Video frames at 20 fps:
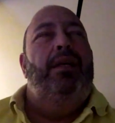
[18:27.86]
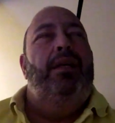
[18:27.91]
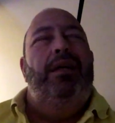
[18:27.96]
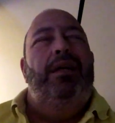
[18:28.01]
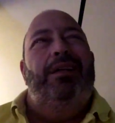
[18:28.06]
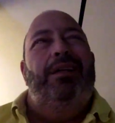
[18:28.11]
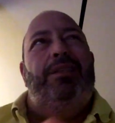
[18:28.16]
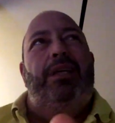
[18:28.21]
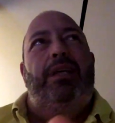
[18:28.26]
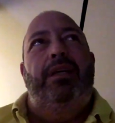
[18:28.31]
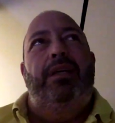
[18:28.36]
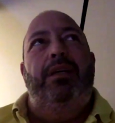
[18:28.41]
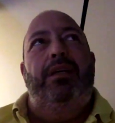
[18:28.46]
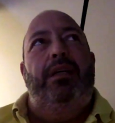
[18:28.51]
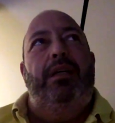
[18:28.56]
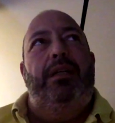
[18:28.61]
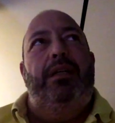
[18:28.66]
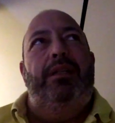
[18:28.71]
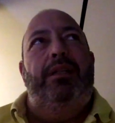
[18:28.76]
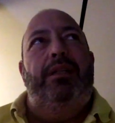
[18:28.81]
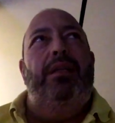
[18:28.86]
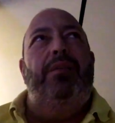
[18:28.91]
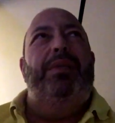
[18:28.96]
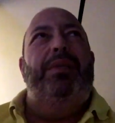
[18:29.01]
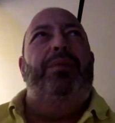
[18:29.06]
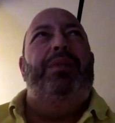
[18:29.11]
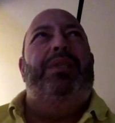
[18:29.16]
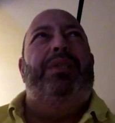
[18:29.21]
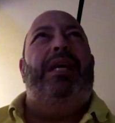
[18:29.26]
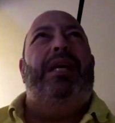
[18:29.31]
So, you know what I mean?
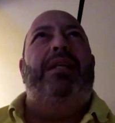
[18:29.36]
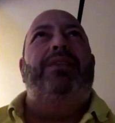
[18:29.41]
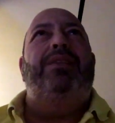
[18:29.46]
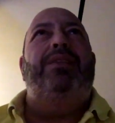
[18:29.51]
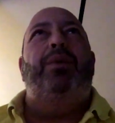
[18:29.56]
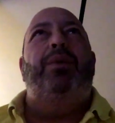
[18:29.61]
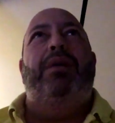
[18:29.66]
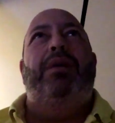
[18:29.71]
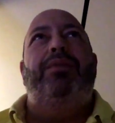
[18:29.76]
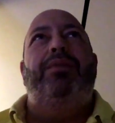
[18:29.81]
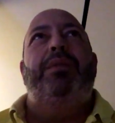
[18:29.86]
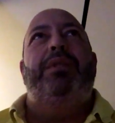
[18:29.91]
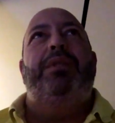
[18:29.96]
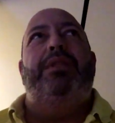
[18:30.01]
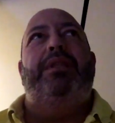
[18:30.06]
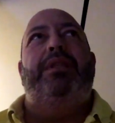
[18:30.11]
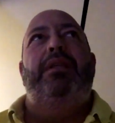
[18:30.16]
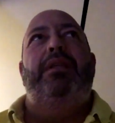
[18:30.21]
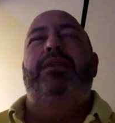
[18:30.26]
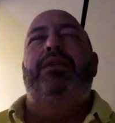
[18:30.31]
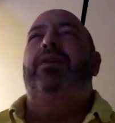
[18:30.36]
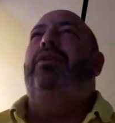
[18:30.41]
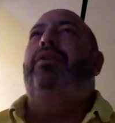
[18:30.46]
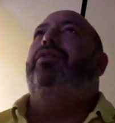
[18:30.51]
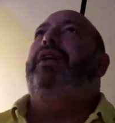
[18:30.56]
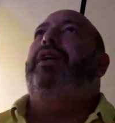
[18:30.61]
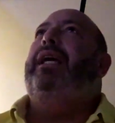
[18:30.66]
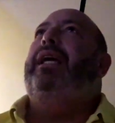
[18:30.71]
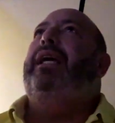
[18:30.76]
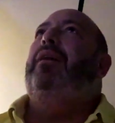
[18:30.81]
Which takes away from the skills. Not
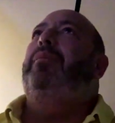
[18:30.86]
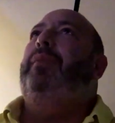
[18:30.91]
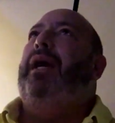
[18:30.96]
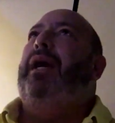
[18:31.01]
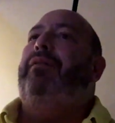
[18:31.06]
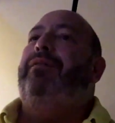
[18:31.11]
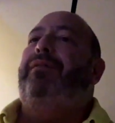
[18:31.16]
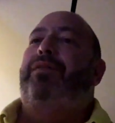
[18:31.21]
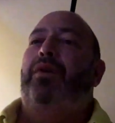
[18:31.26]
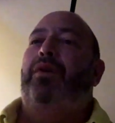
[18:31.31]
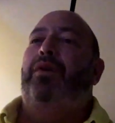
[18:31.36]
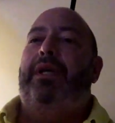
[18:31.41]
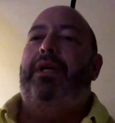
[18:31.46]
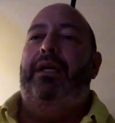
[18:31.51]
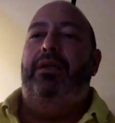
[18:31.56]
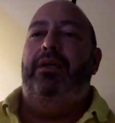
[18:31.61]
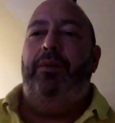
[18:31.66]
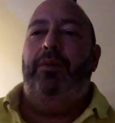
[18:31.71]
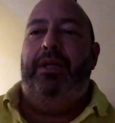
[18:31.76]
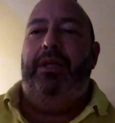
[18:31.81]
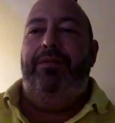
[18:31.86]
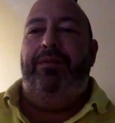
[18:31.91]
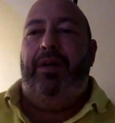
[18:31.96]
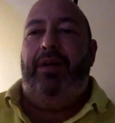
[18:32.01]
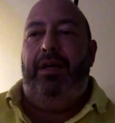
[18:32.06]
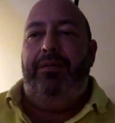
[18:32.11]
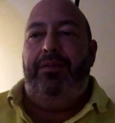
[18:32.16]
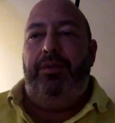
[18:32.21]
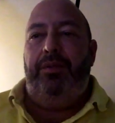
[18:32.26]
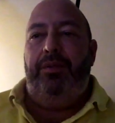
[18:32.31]
really about fluking a
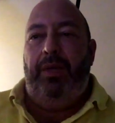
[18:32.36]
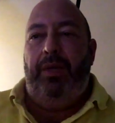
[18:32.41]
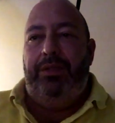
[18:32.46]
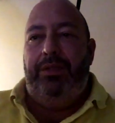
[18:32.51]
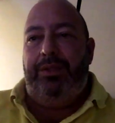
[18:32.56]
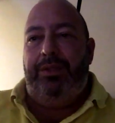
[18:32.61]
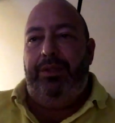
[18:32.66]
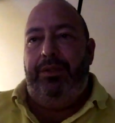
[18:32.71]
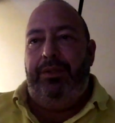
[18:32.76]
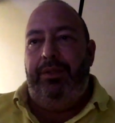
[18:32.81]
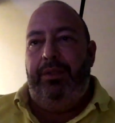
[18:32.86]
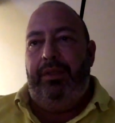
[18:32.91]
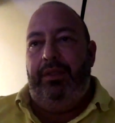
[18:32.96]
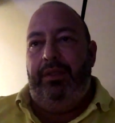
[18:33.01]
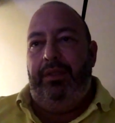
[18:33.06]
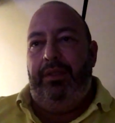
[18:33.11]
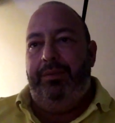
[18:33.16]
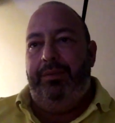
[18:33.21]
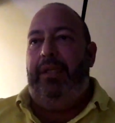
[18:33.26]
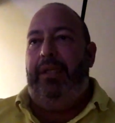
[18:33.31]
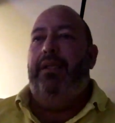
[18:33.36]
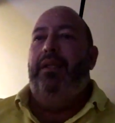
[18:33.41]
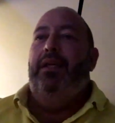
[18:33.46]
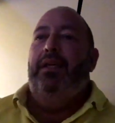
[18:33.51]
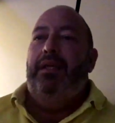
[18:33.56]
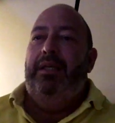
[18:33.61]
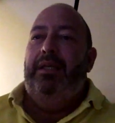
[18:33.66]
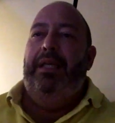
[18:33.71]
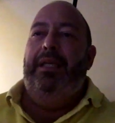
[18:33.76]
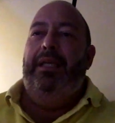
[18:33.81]
25 to 1 shot. You know what I'm saying?
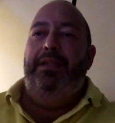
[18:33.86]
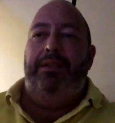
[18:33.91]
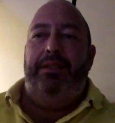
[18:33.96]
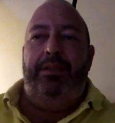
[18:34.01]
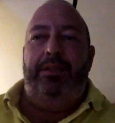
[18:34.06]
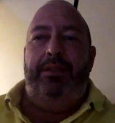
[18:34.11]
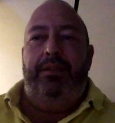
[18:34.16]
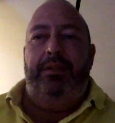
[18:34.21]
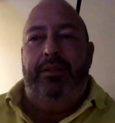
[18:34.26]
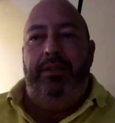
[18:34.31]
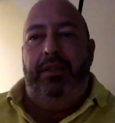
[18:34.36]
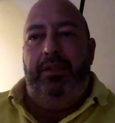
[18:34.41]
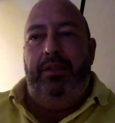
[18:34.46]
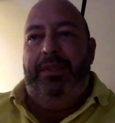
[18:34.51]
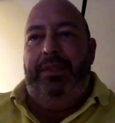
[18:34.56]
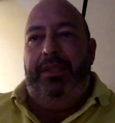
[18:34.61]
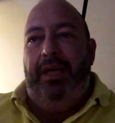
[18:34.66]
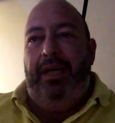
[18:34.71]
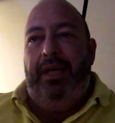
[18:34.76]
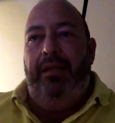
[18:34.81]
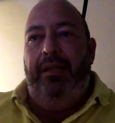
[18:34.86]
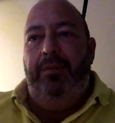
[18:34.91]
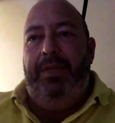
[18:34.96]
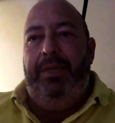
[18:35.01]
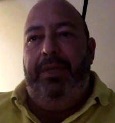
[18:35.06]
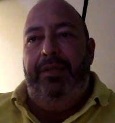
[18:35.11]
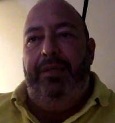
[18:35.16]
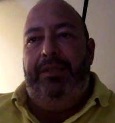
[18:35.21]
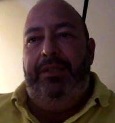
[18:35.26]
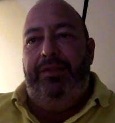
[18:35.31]
Yes, you know what I mean? Hail
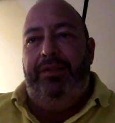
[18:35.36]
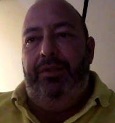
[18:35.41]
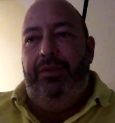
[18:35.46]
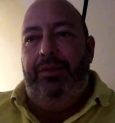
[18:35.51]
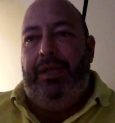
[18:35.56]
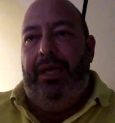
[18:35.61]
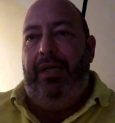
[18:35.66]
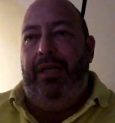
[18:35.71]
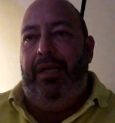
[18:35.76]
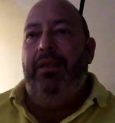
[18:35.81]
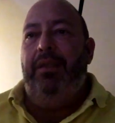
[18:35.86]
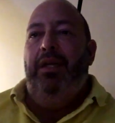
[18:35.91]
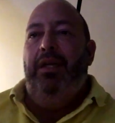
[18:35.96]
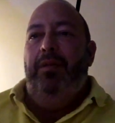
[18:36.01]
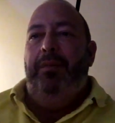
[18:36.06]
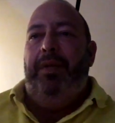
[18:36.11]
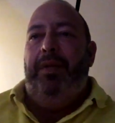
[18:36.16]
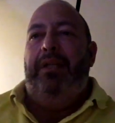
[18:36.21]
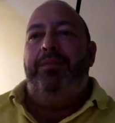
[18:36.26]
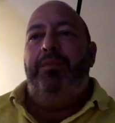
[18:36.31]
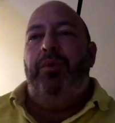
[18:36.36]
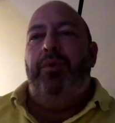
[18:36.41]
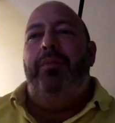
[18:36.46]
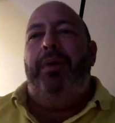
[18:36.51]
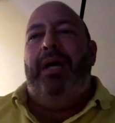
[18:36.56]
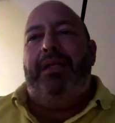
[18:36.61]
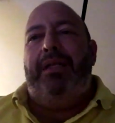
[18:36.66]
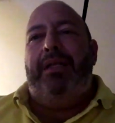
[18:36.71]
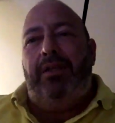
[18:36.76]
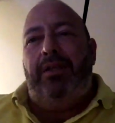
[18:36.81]
Marys do count. But it's more
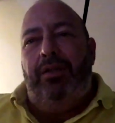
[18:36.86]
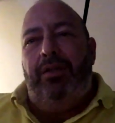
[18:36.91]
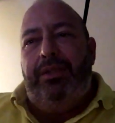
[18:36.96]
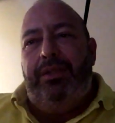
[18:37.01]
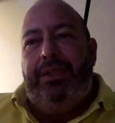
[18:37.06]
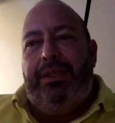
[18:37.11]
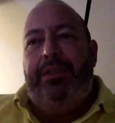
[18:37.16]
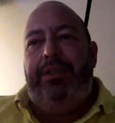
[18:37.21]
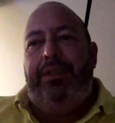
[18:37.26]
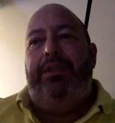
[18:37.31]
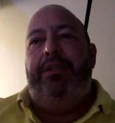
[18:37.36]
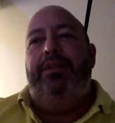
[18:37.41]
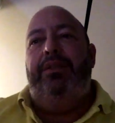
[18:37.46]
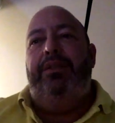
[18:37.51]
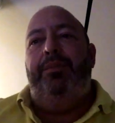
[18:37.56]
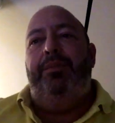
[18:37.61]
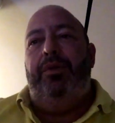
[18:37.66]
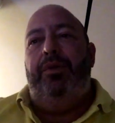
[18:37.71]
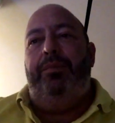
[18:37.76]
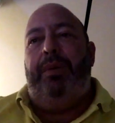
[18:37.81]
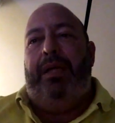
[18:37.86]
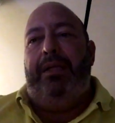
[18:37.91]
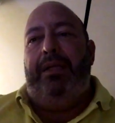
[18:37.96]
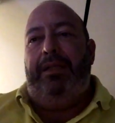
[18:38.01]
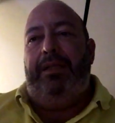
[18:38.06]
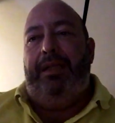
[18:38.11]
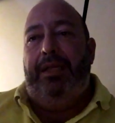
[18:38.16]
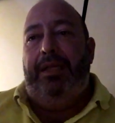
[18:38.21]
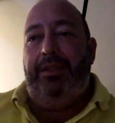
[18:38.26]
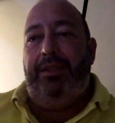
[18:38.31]
about the consistent sport punter.
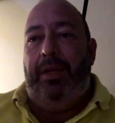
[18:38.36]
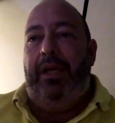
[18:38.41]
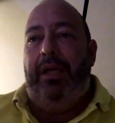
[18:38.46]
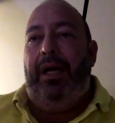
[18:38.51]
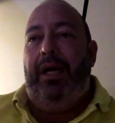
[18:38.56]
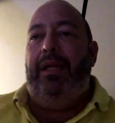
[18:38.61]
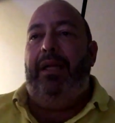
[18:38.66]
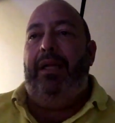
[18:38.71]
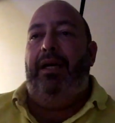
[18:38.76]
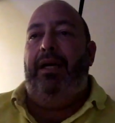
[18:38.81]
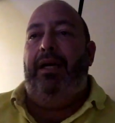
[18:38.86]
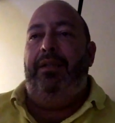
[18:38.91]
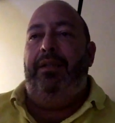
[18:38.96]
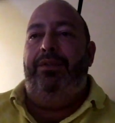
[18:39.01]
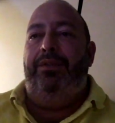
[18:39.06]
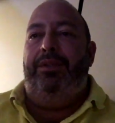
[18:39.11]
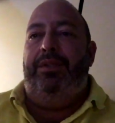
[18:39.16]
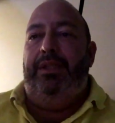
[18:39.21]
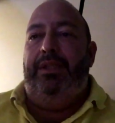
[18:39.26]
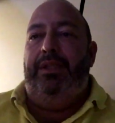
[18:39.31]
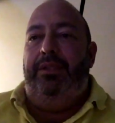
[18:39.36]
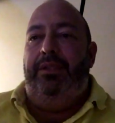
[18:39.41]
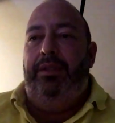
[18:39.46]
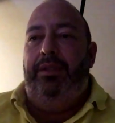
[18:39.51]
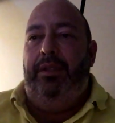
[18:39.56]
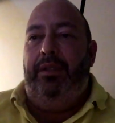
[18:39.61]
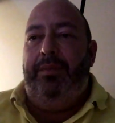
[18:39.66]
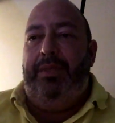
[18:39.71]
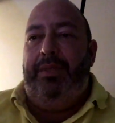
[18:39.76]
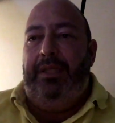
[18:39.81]
That's the way I like to see it. You know
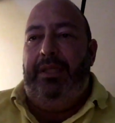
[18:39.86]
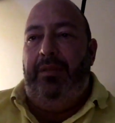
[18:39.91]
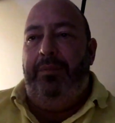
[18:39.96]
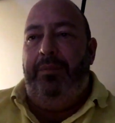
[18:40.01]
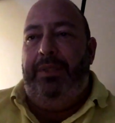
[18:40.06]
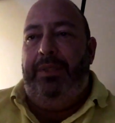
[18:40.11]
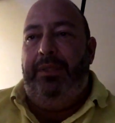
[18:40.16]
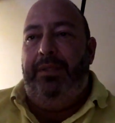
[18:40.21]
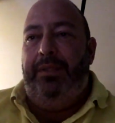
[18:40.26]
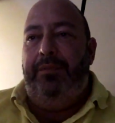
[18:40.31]
what I mean, Brent?